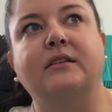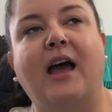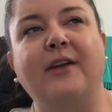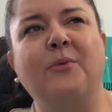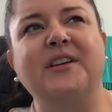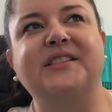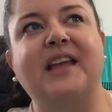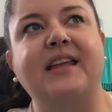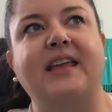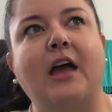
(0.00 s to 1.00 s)
I don't want to
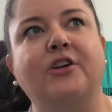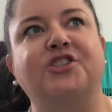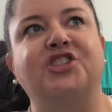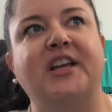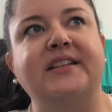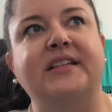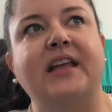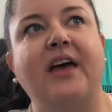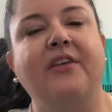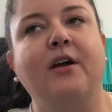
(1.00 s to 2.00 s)
say get her shit
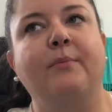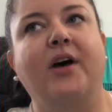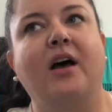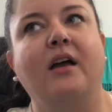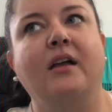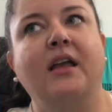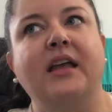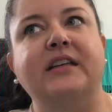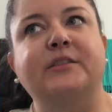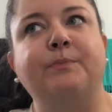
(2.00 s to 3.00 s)
together, but
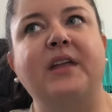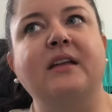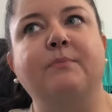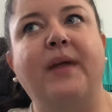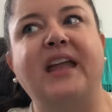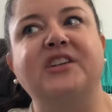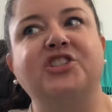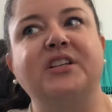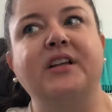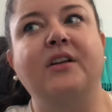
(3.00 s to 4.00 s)
is being
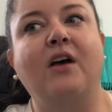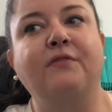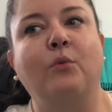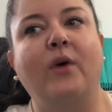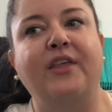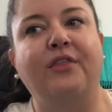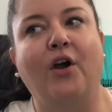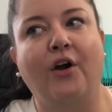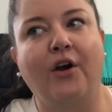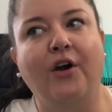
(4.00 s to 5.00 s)
patient enough with
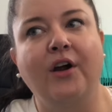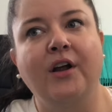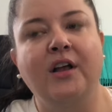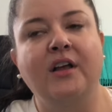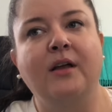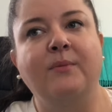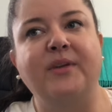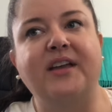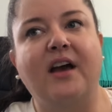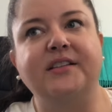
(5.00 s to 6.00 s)
her
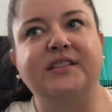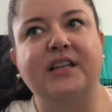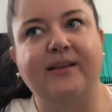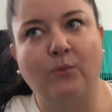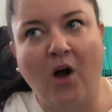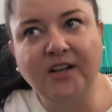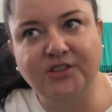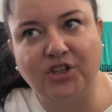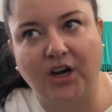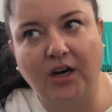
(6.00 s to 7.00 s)
because he
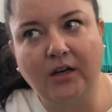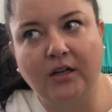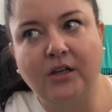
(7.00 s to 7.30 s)
wants her,